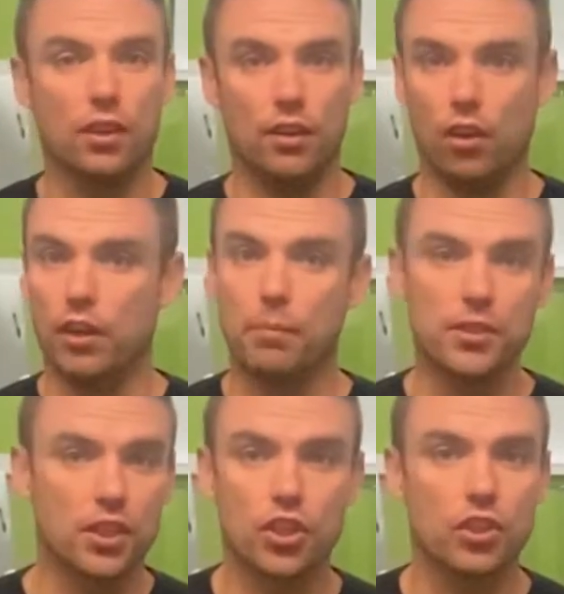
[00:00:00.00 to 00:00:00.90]
are not in a
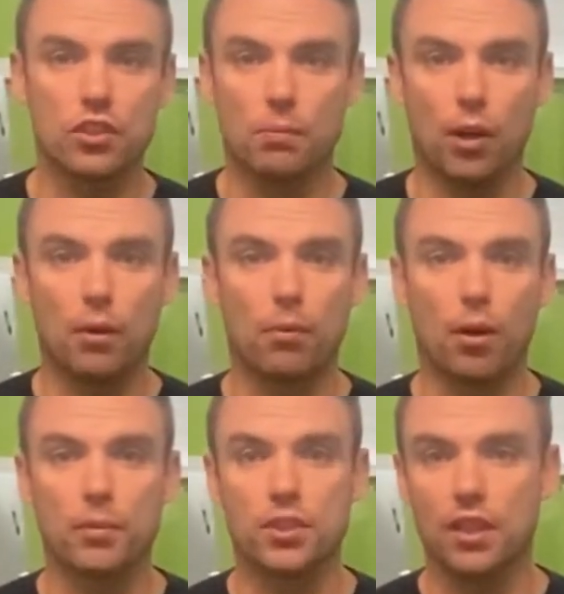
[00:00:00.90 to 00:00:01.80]
position to buy
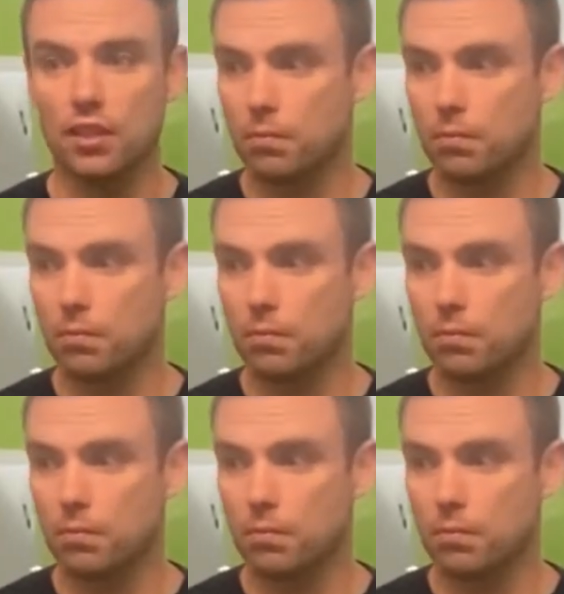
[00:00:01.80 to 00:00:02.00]
properties